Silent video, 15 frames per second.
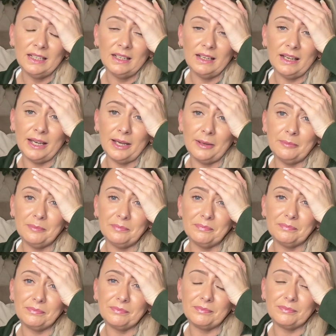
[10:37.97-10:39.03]
I'm
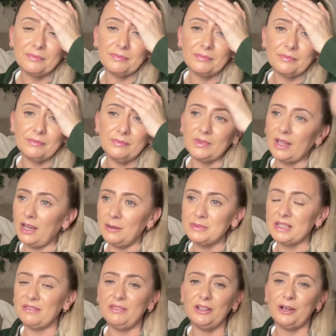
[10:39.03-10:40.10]

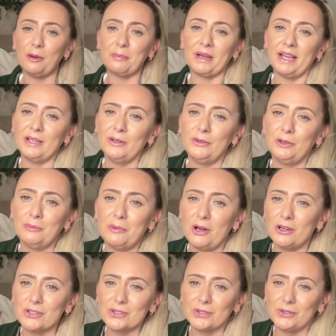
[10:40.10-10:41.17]
definitely not buying no more,
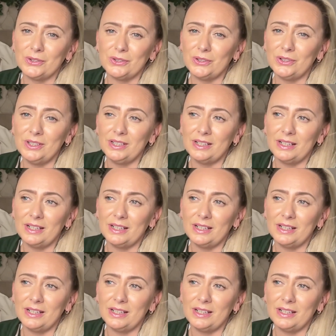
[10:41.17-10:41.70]
so